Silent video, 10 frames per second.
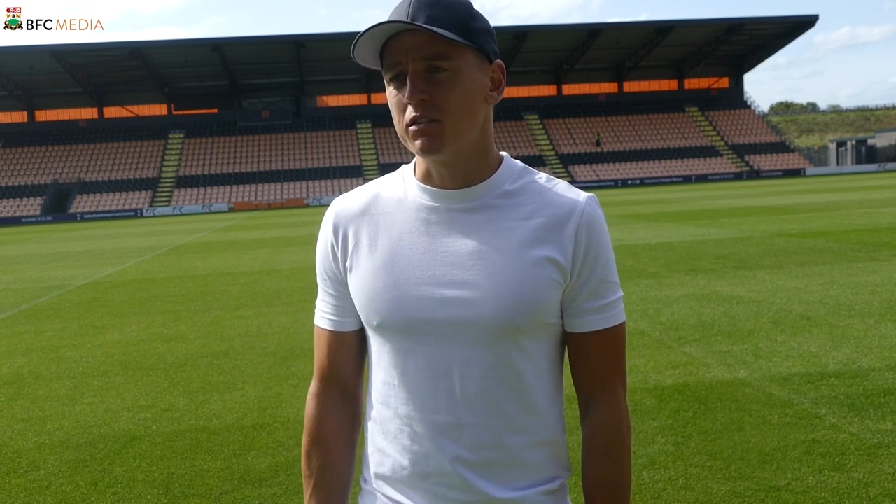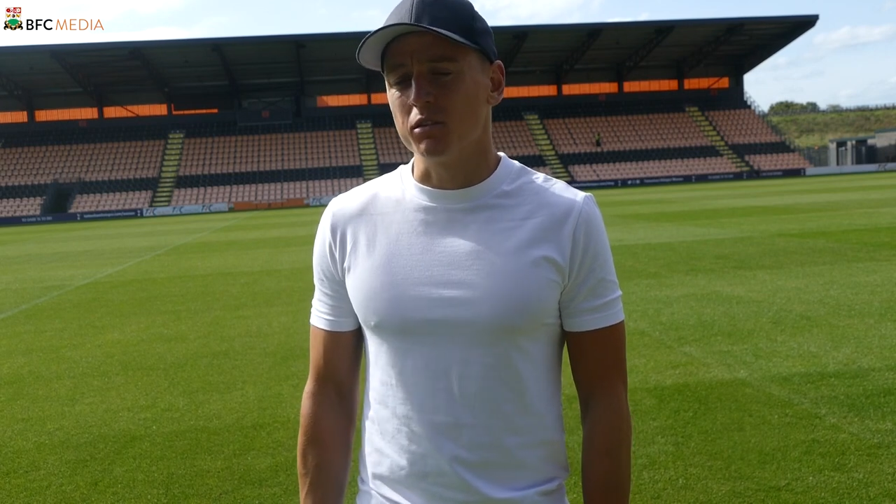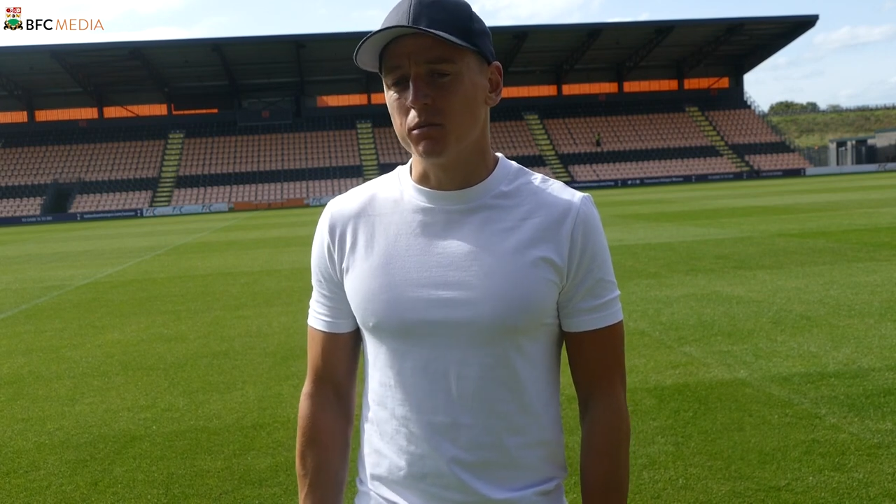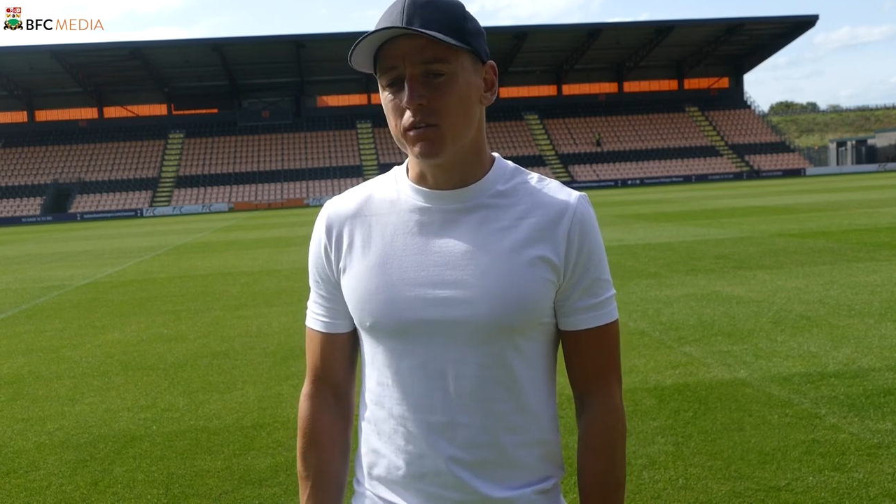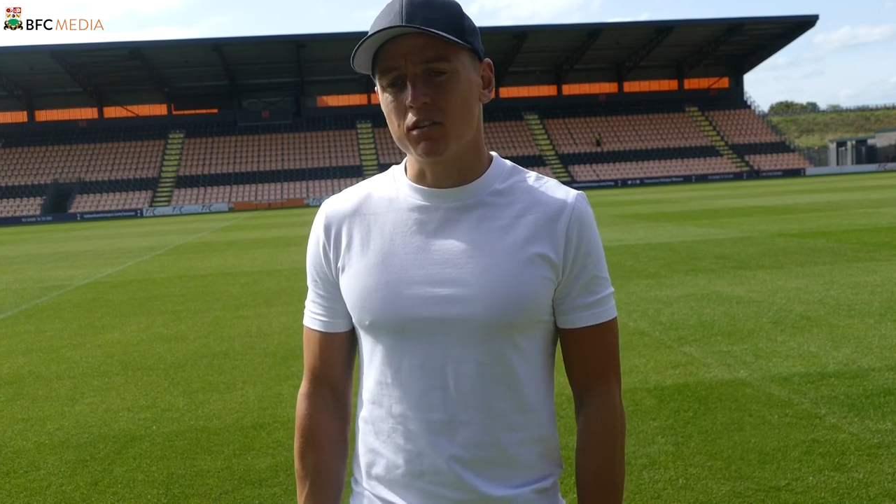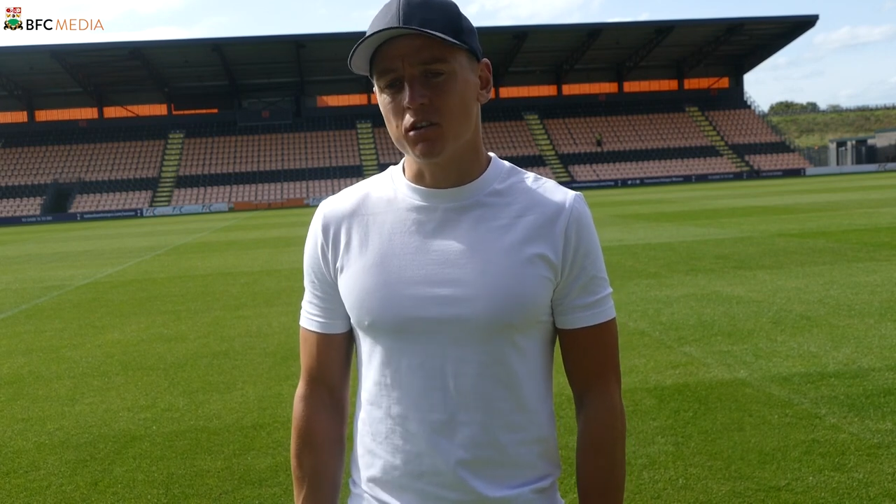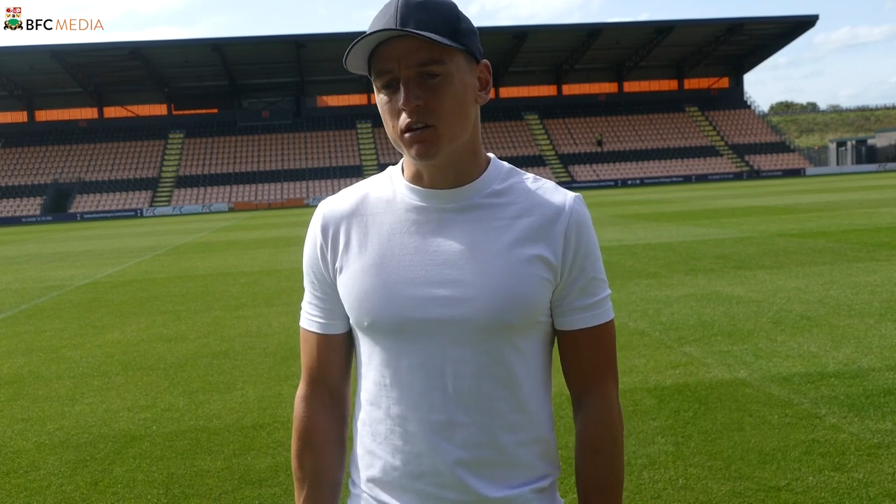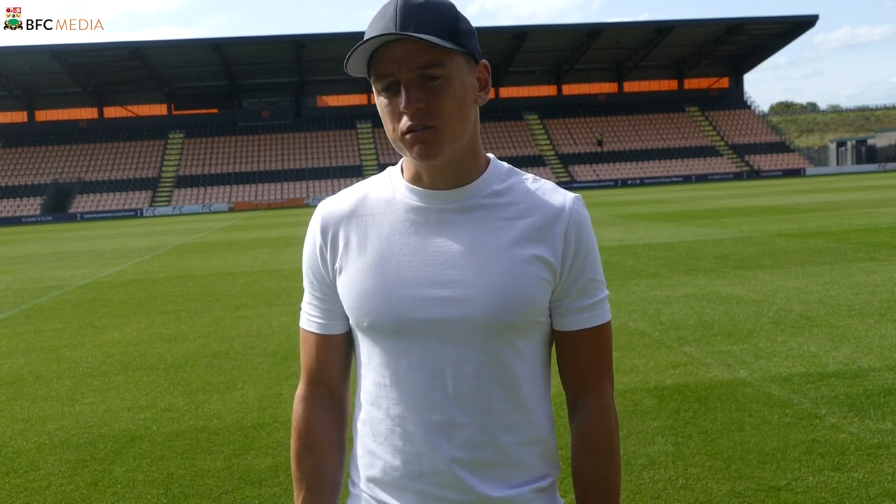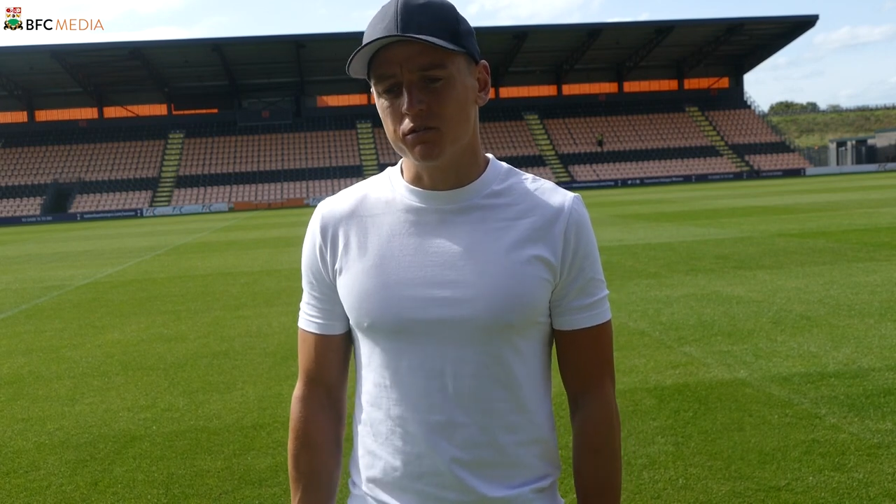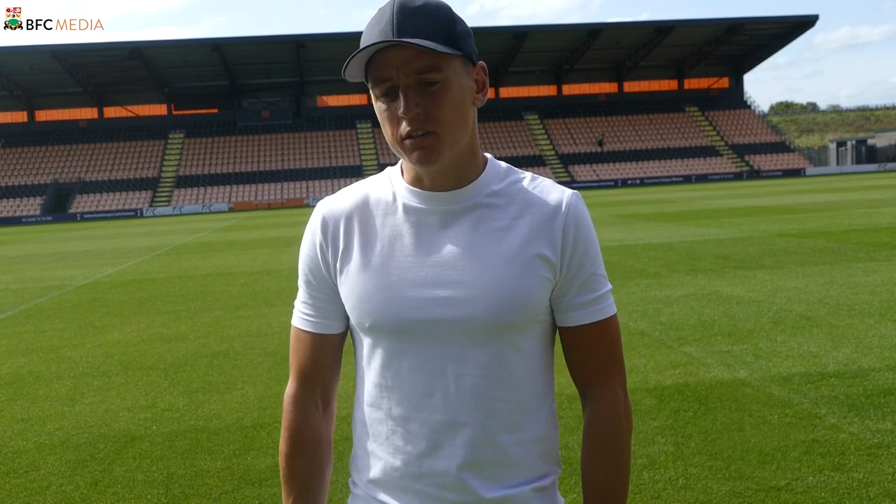so we've just got
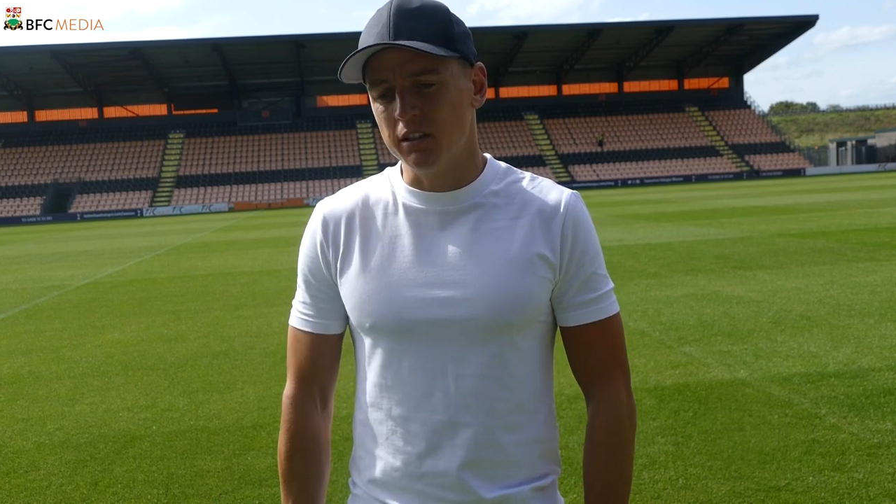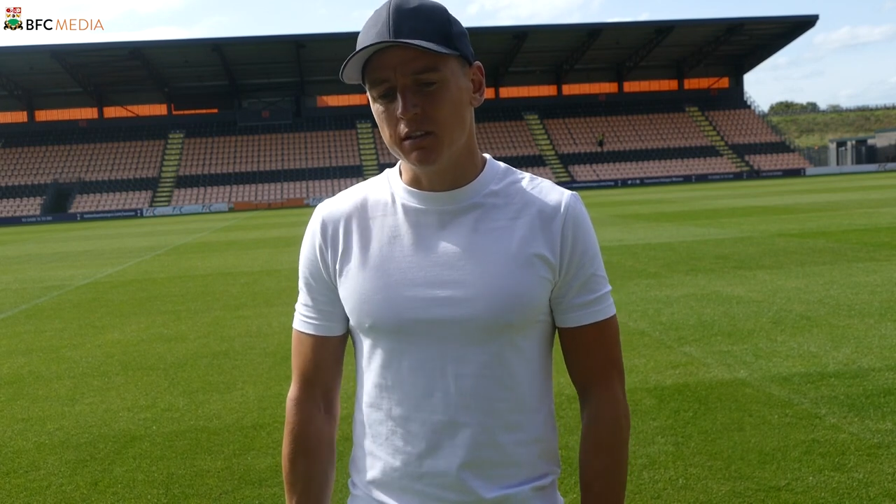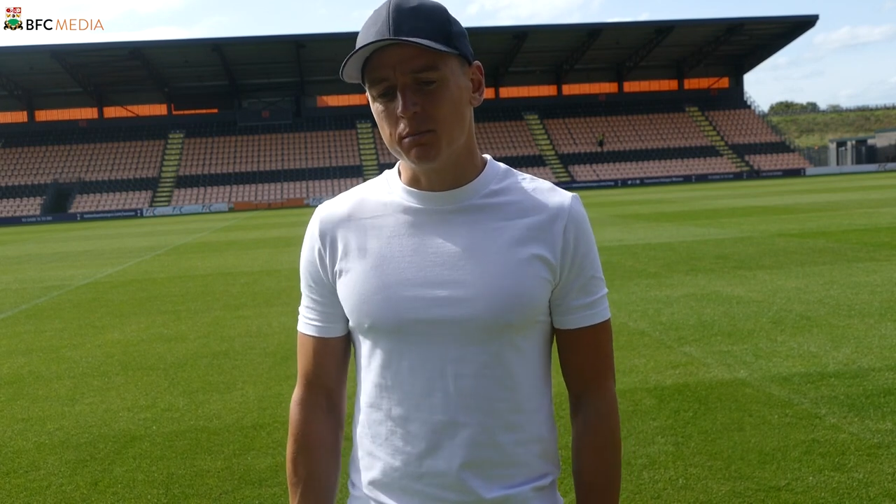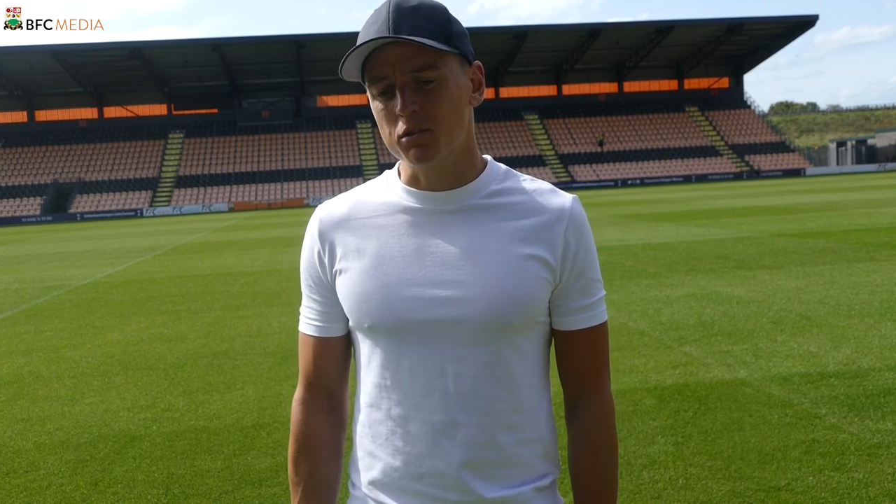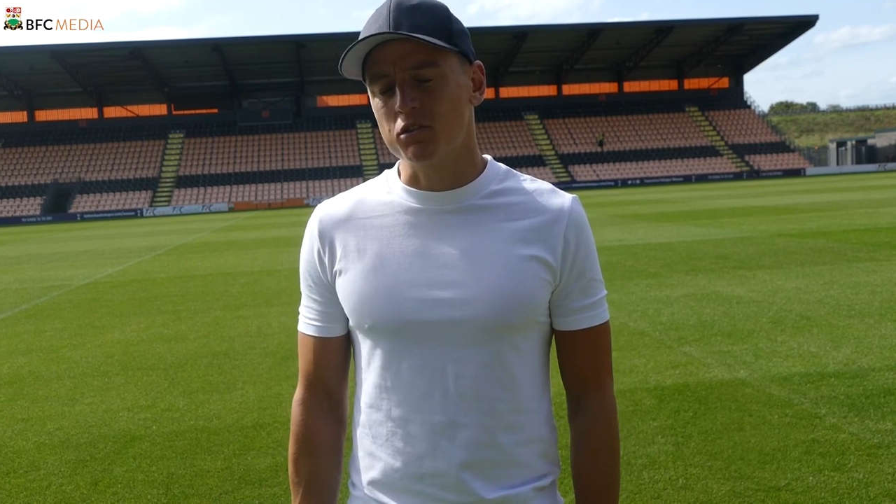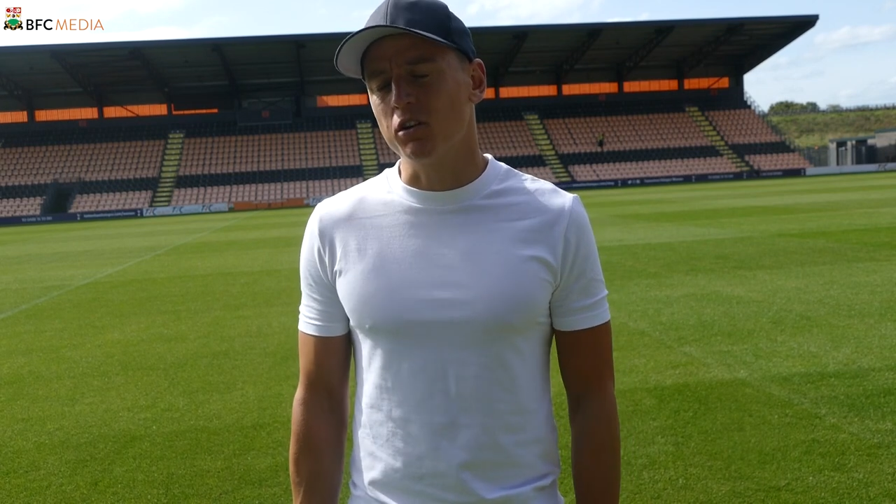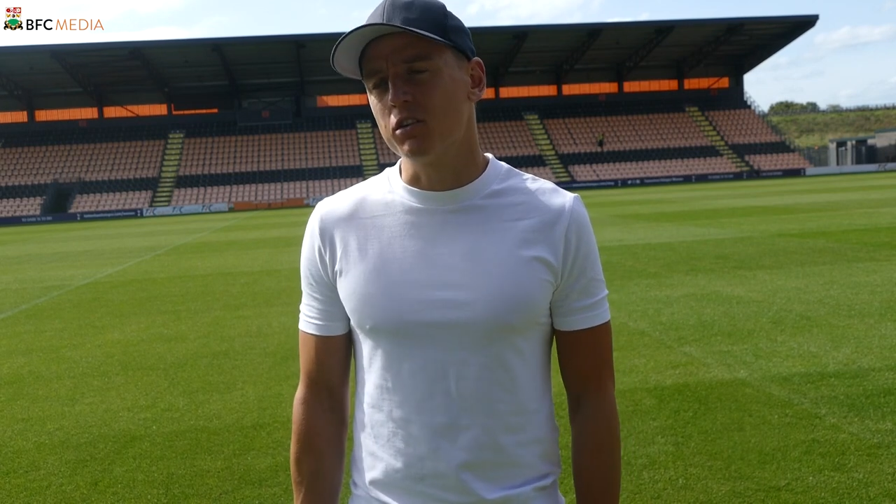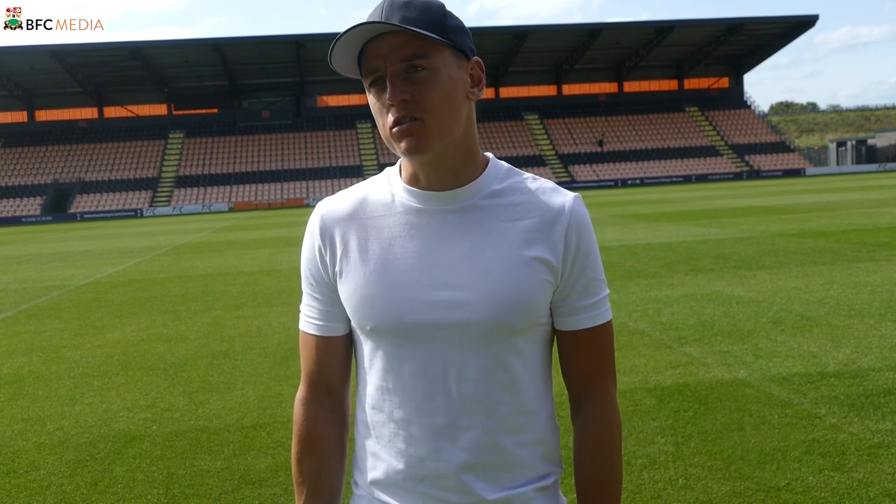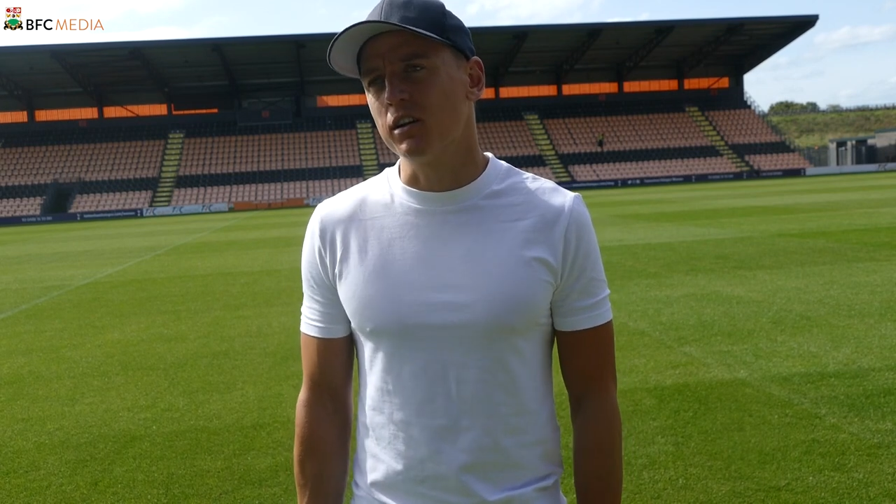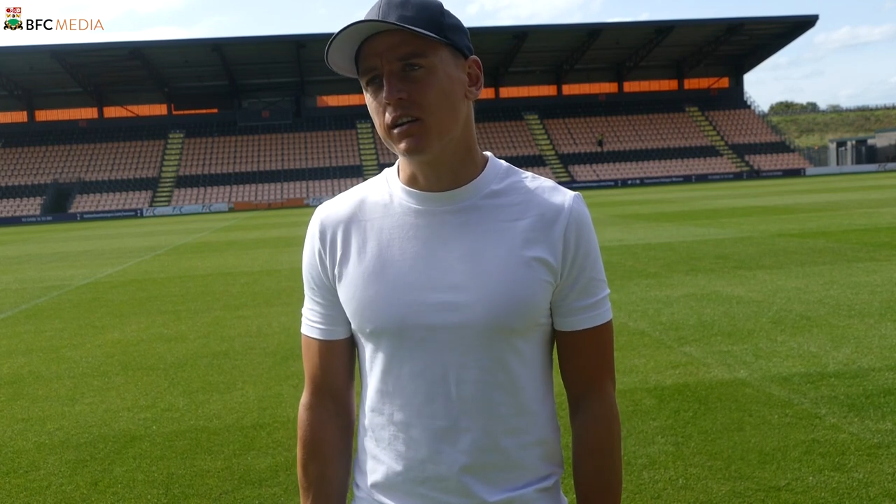to really push on
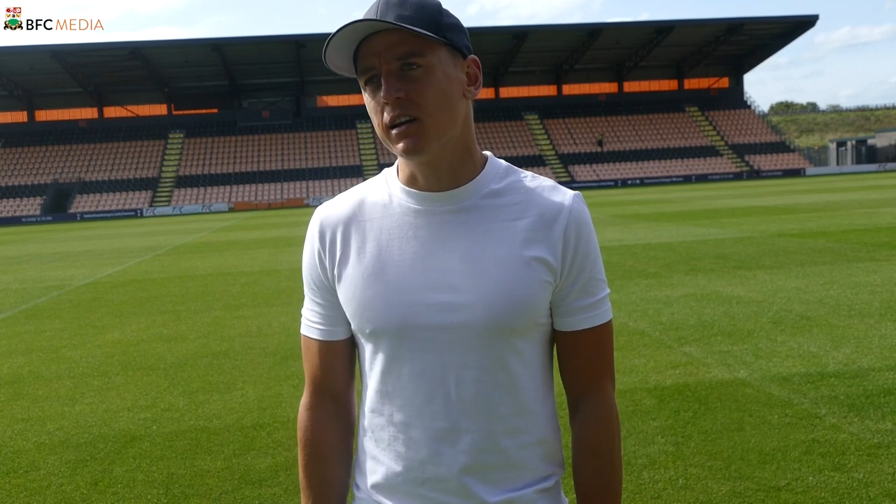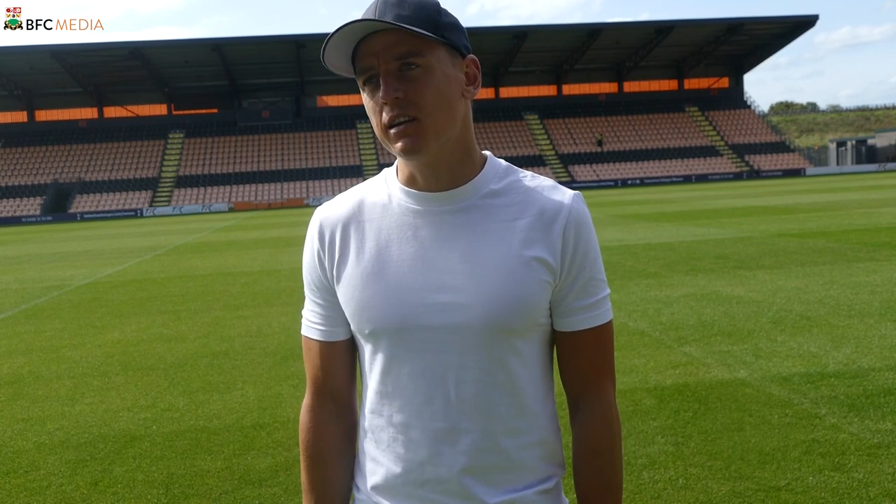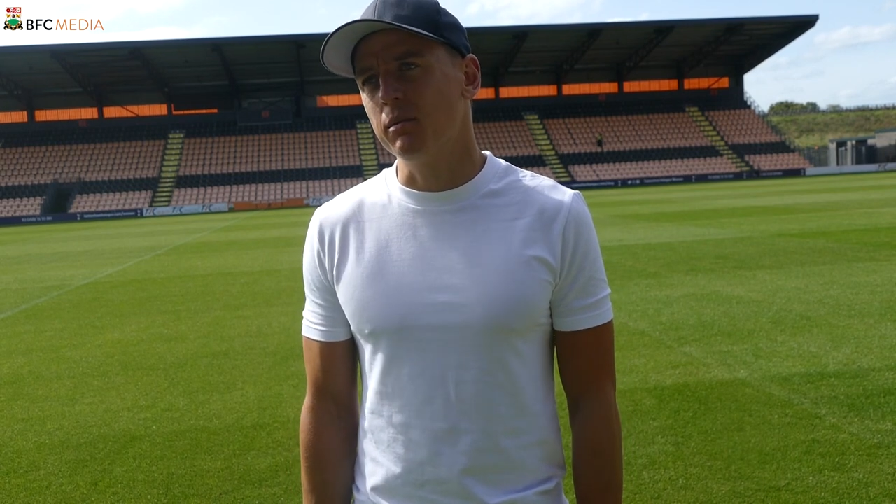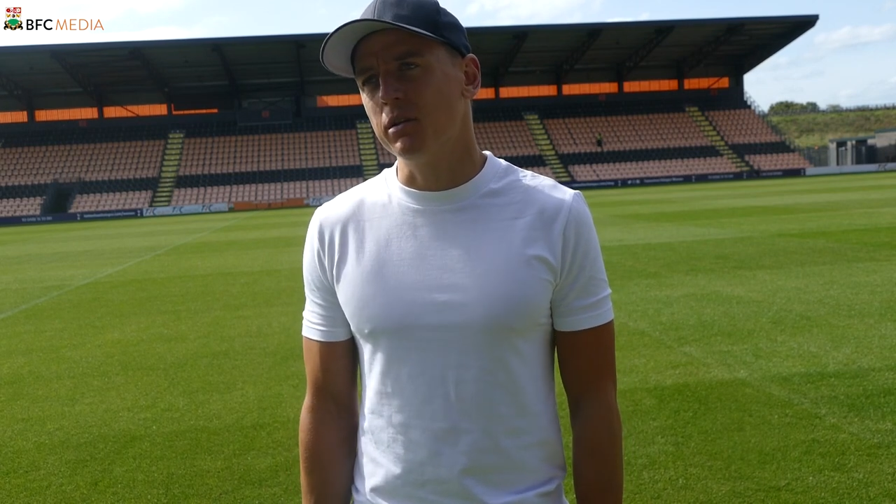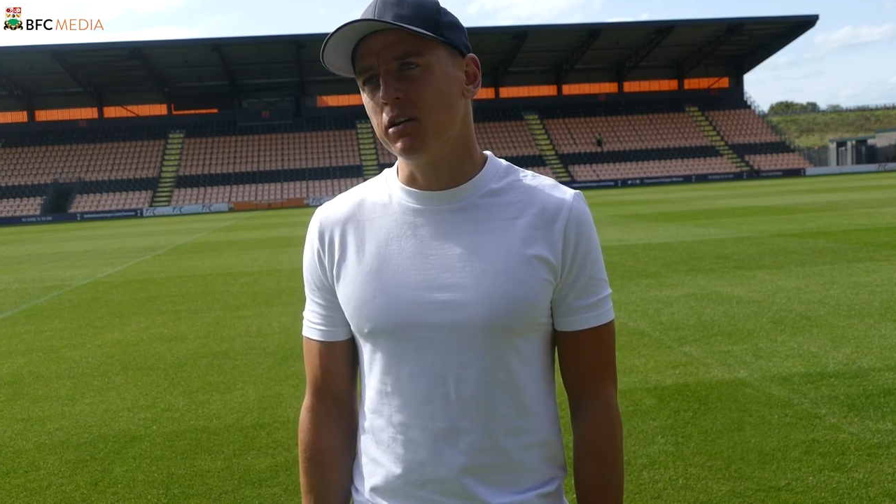and try and get in that